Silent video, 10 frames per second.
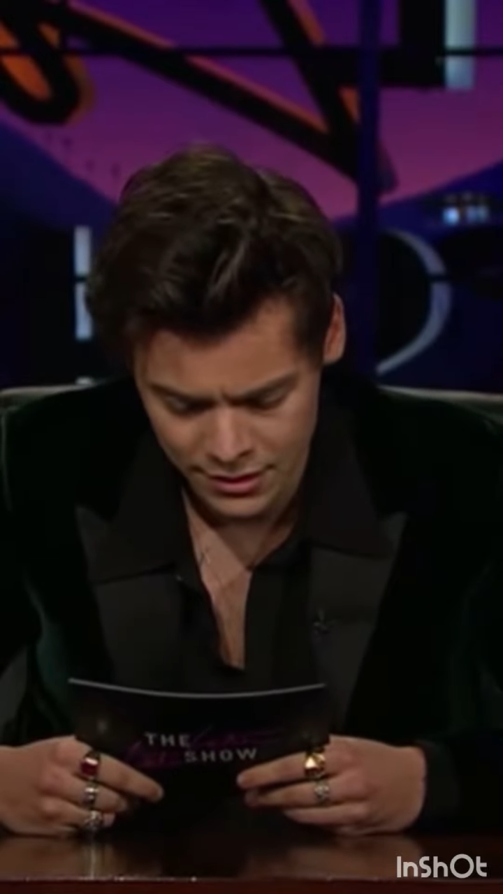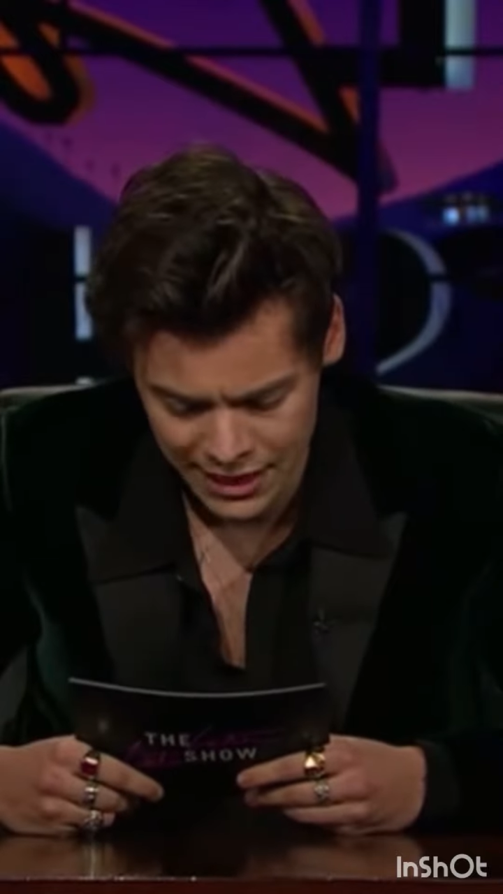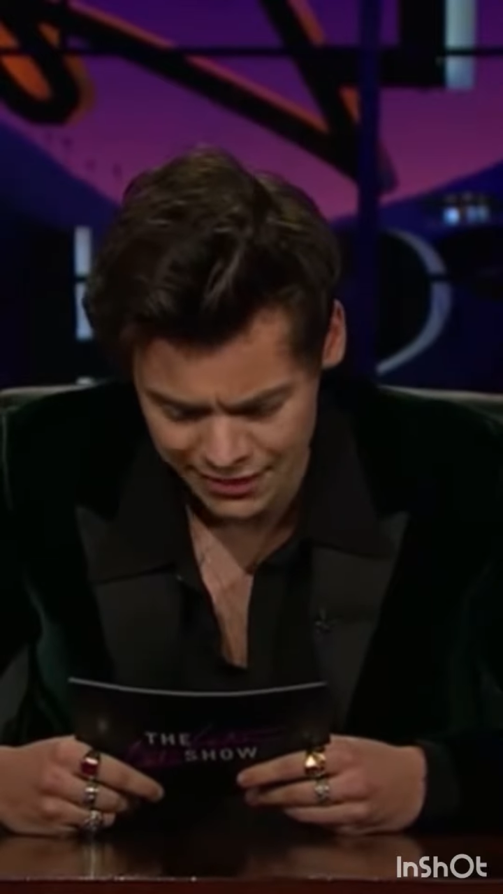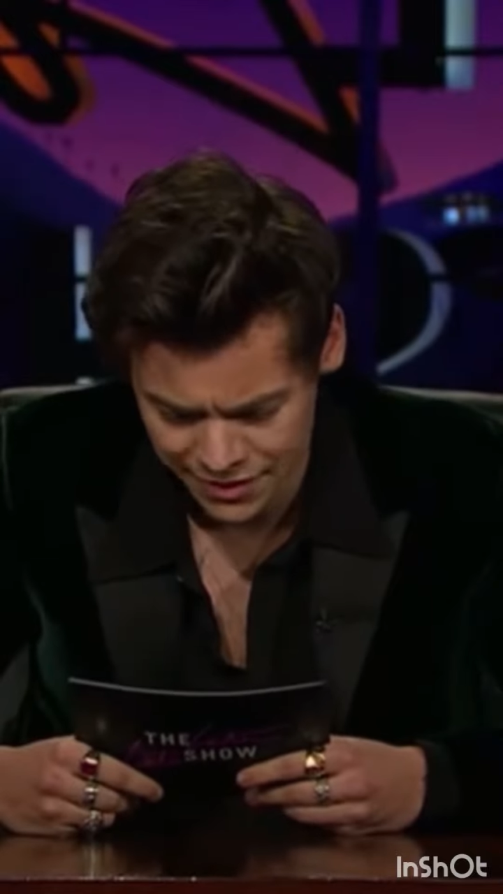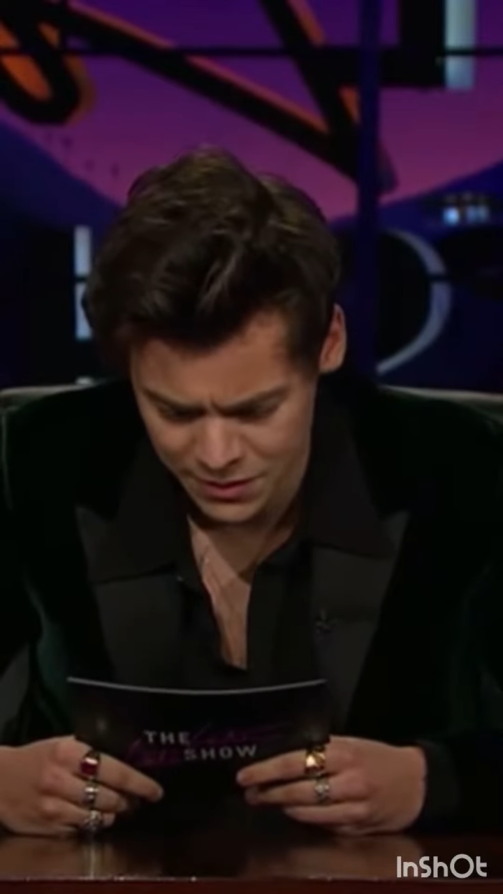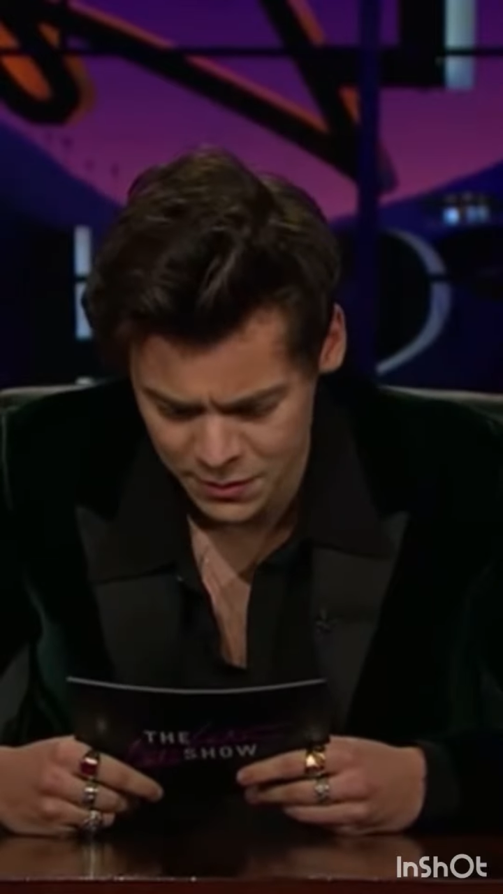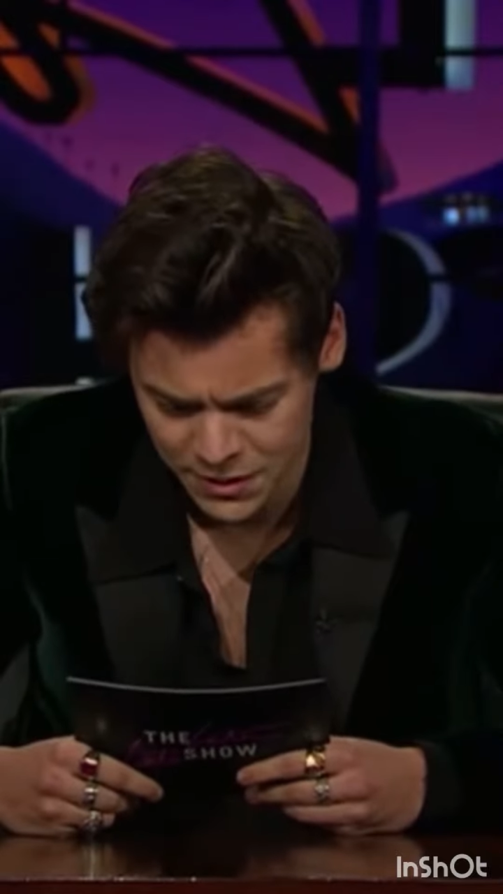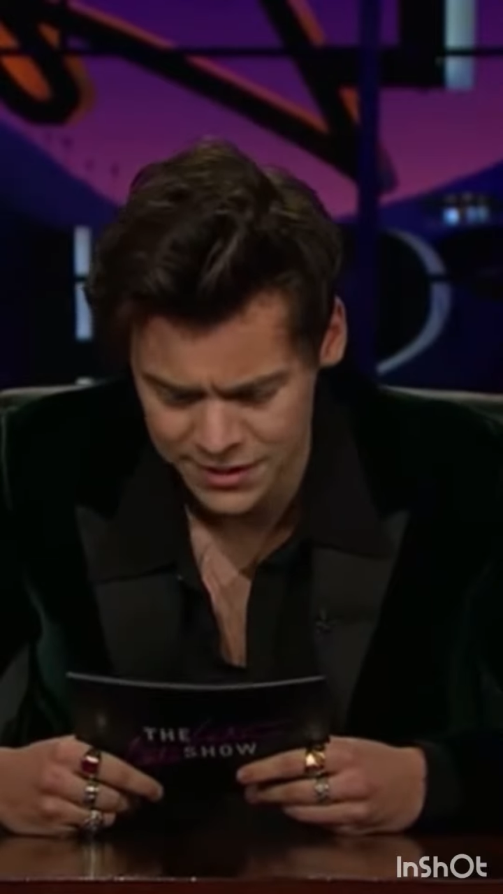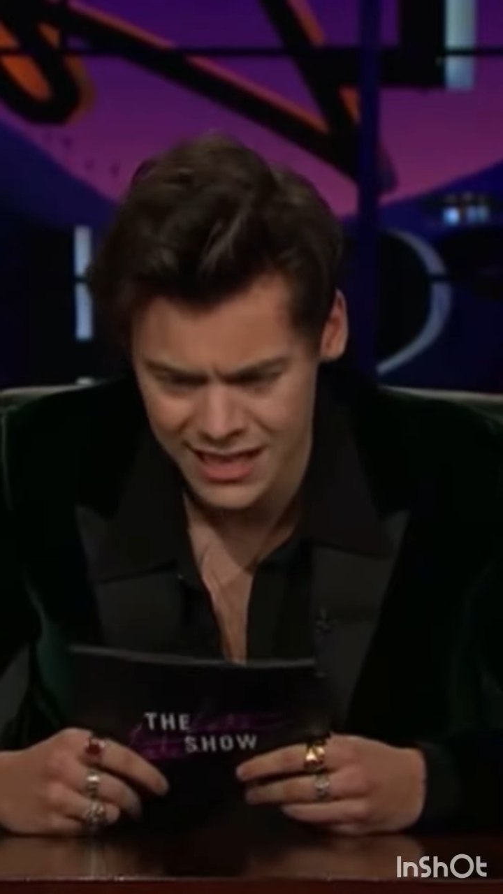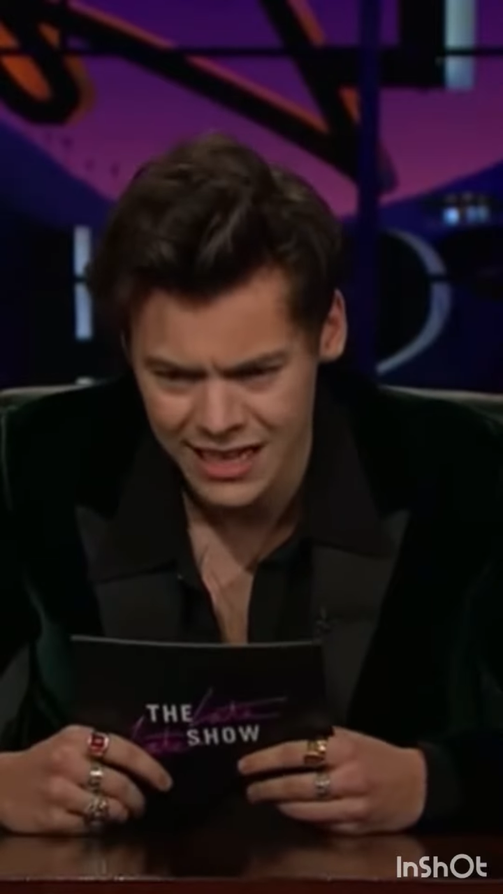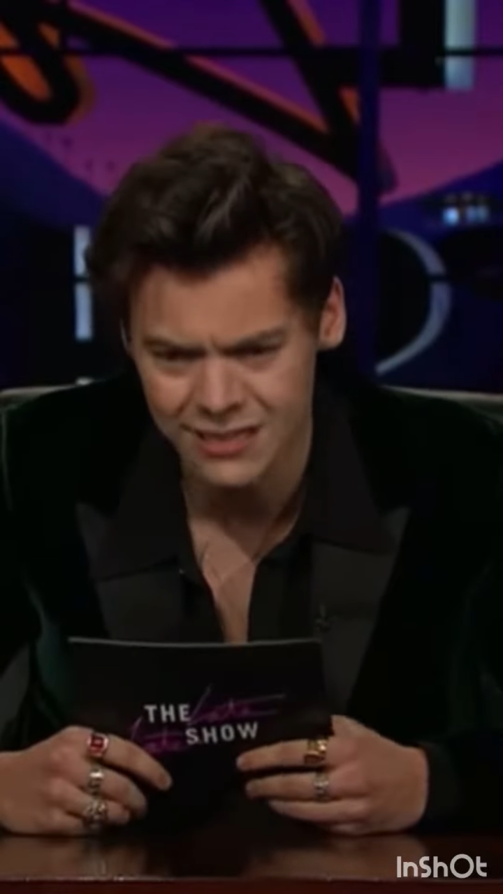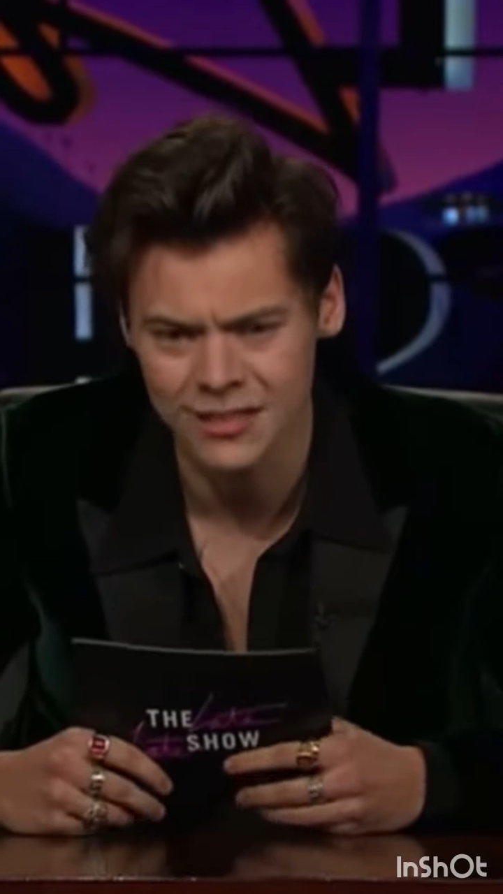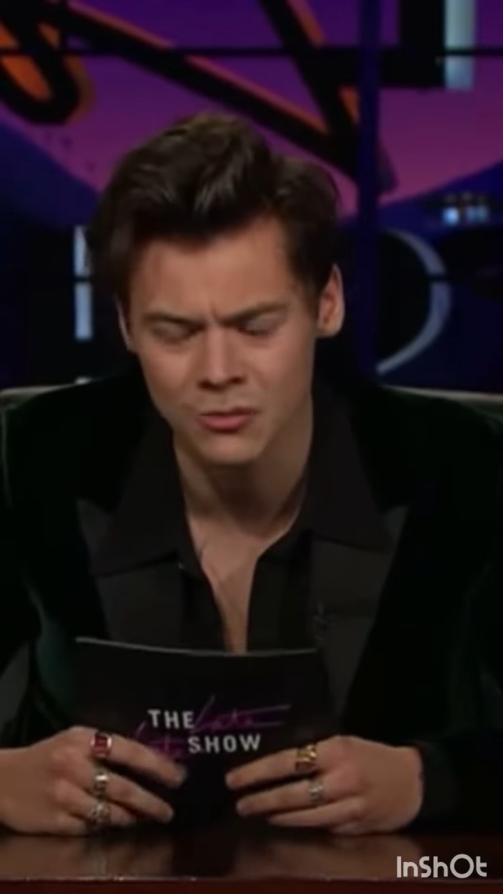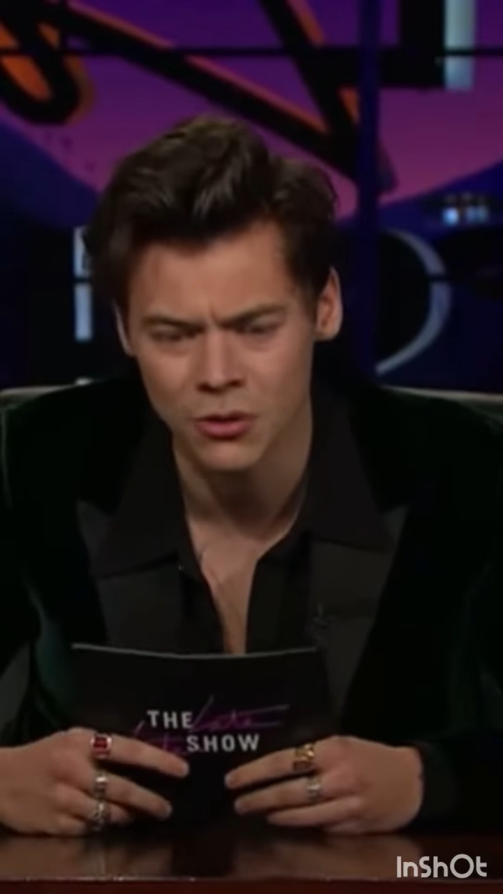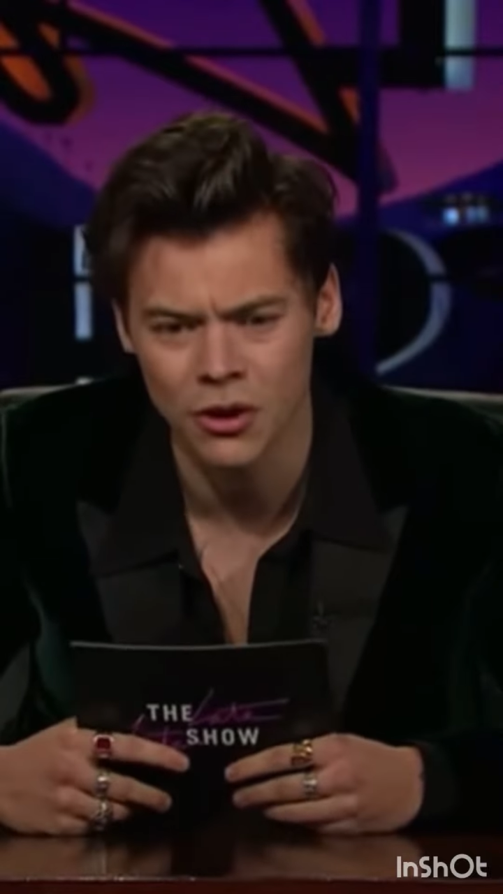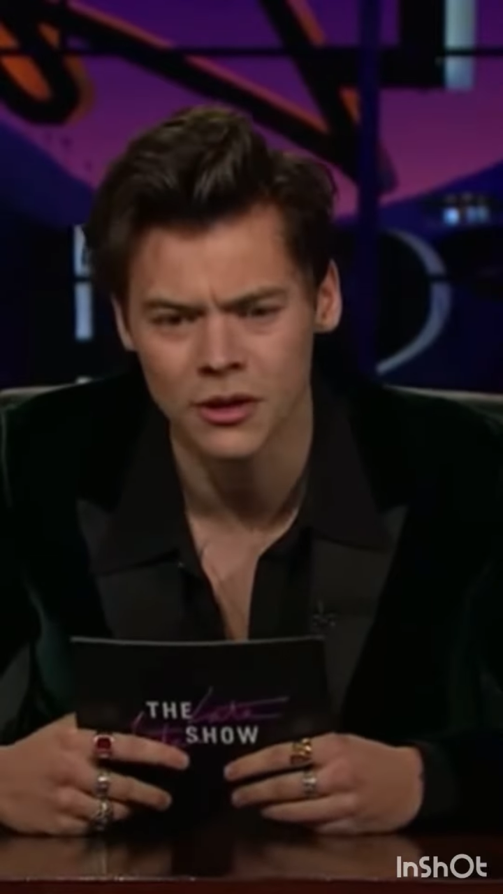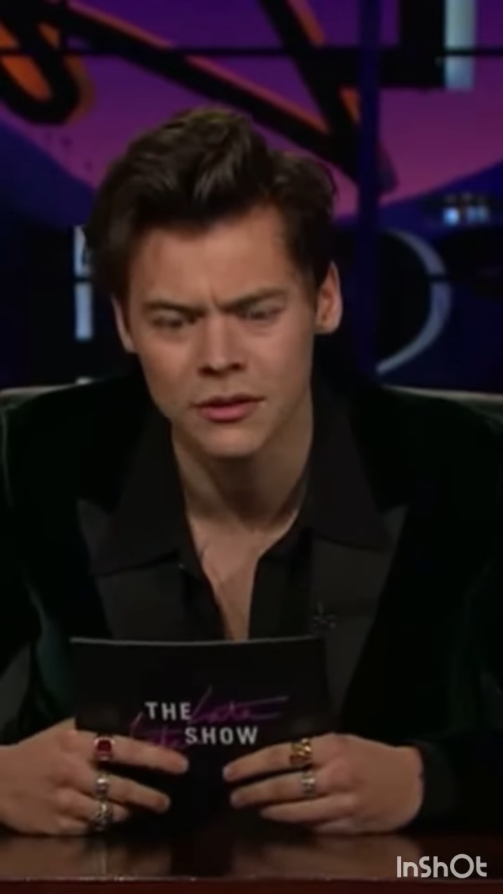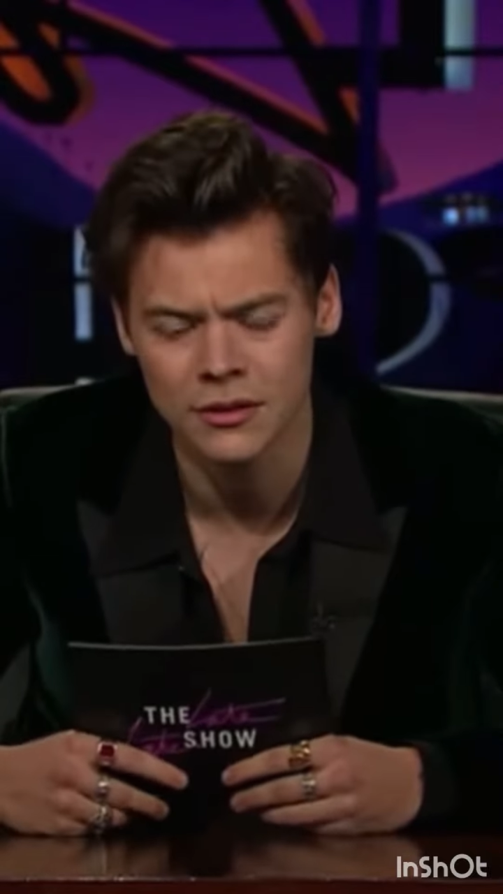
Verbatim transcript: Having to be the talented one.